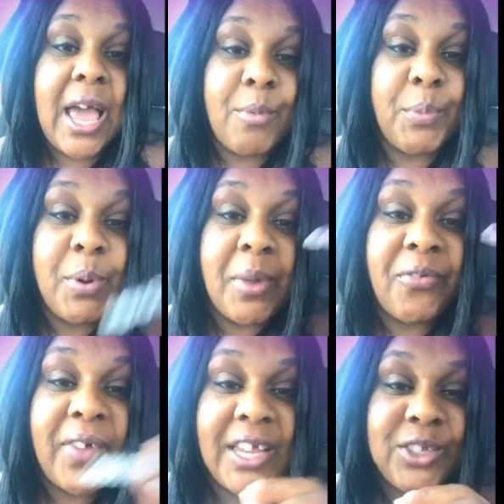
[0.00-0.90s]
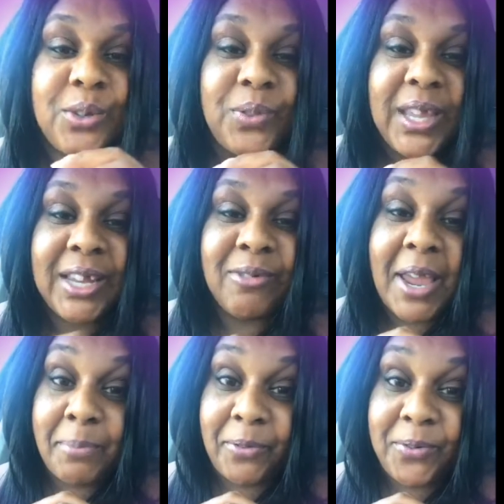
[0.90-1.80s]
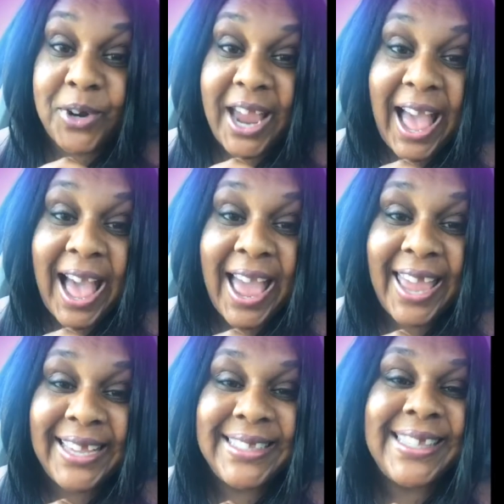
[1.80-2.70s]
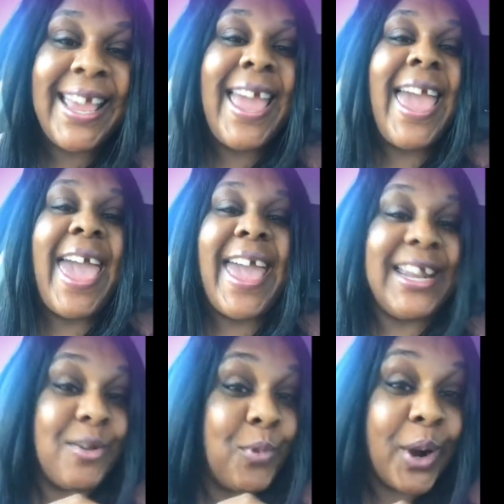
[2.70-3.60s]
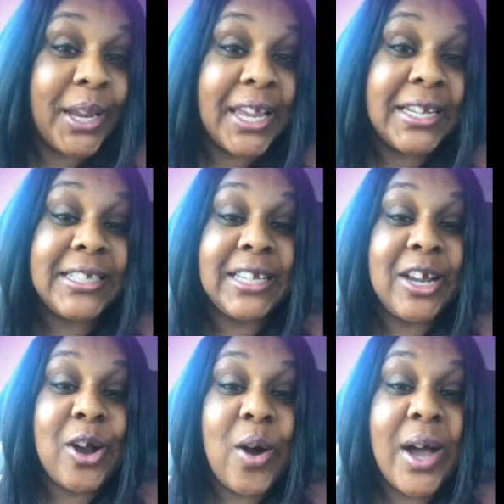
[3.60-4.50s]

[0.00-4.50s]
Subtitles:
I'm gonna put my fake tooth in right before your eyes, and I'm working. It's gonna